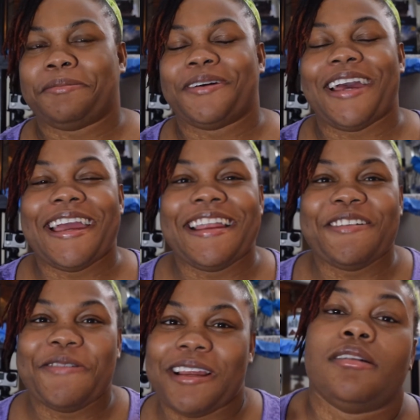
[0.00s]
But
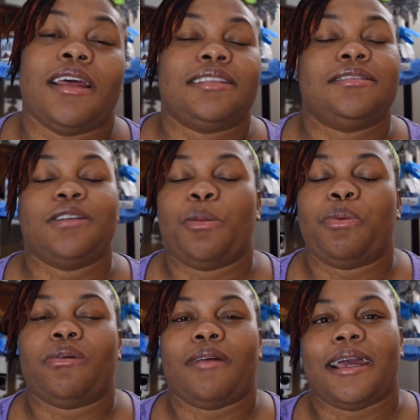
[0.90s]
anyway, let's jump
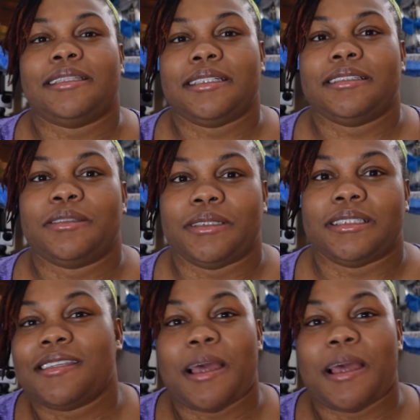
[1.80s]
right into this.